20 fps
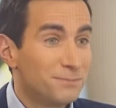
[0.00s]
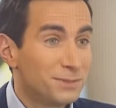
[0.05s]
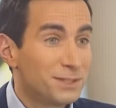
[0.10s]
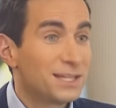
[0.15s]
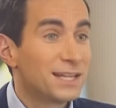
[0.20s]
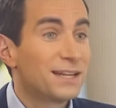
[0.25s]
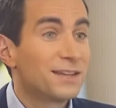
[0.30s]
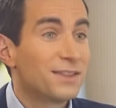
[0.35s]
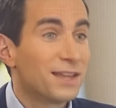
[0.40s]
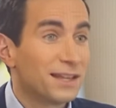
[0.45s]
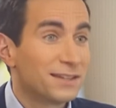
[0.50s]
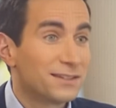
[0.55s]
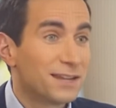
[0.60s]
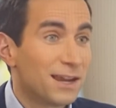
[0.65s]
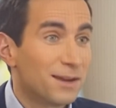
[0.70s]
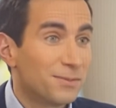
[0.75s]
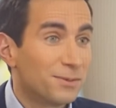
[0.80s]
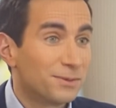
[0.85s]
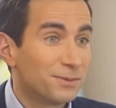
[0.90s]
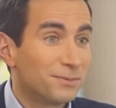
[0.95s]
sit at that
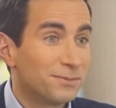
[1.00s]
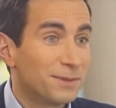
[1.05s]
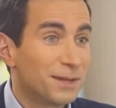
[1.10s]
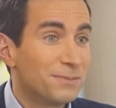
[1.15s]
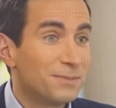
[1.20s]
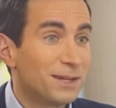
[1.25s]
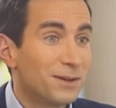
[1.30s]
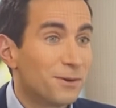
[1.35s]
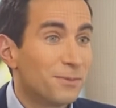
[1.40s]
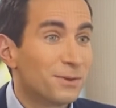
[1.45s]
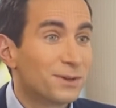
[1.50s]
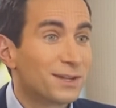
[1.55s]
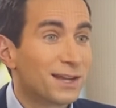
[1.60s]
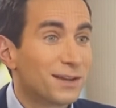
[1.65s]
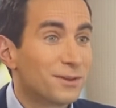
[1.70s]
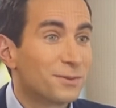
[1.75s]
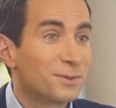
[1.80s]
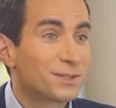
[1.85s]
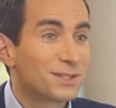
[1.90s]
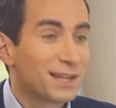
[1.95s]
table, maybe
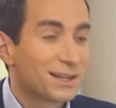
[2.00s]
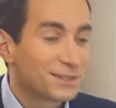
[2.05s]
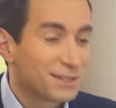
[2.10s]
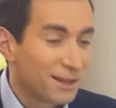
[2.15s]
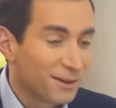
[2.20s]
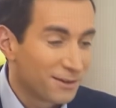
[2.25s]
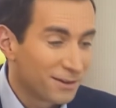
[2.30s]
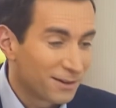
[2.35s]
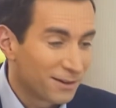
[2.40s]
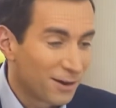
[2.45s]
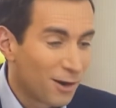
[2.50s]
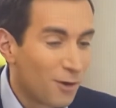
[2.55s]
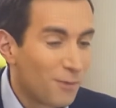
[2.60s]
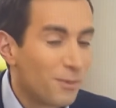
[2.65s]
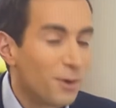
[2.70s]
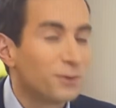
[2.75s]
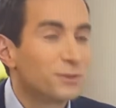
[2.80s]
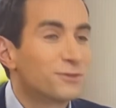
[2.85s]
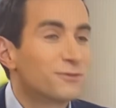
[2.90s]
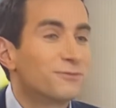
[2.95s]
almost as a
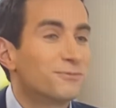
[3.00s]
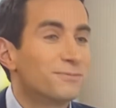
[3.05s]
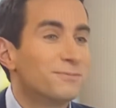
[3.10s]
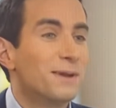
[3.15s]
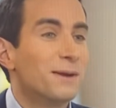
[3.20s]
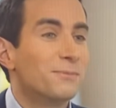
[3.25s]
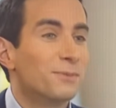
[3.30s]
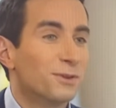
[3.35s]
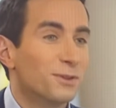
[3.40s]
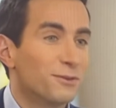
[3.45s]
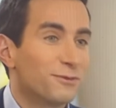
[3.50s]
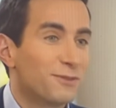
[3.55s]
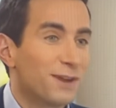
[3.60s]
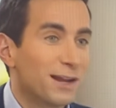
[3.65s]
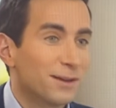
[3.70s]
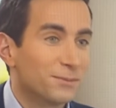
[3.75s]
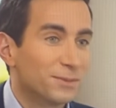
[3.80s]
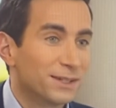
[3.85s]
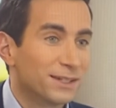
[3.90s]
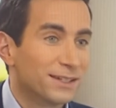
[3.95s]
almost member of the
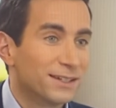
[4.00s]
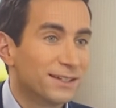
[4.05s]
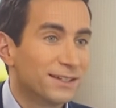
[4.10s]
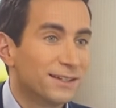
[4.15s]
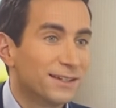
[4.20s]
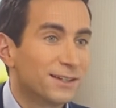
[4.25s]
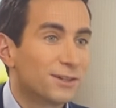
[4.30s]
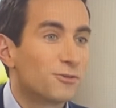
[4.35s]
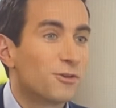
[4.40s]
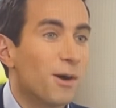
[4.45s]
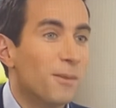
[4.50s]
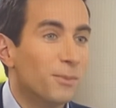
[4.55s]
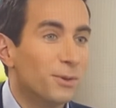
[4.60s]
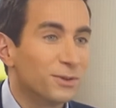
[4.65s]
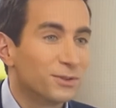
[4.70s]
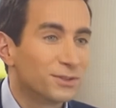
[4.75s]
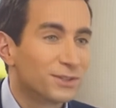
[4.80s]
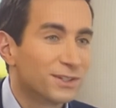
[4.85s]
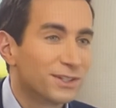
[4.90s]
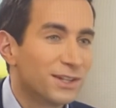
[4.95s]
family,
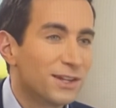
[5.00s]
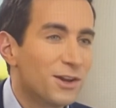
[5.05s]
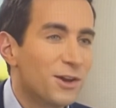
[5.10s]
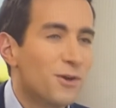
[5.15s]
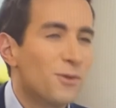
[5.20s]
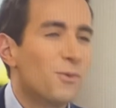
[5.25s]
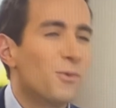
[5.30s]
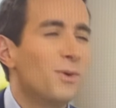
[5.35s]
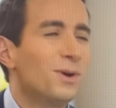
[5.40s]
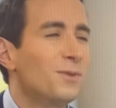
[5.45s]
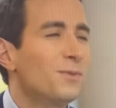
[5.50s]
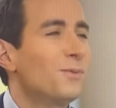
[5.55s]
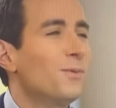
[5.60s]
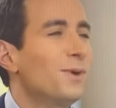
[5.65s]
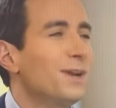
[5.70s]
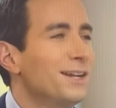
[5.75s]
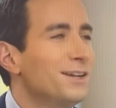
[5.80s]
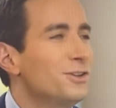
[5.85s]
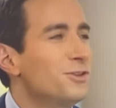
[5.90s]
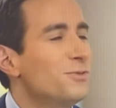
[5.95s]
crumbled. What
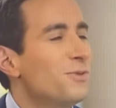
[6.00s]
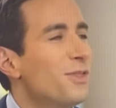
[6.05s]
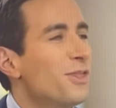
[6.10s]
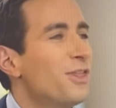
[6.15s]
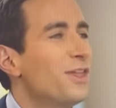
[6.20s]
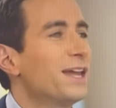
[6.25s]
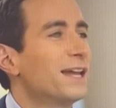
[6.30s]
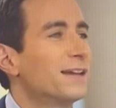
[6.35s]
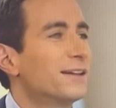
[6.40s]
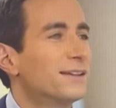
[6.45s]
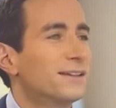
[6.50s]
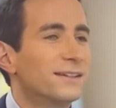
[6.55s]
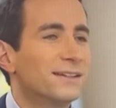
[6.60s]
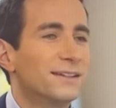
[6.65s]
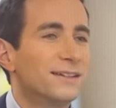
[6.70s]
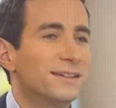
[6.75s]
did you think?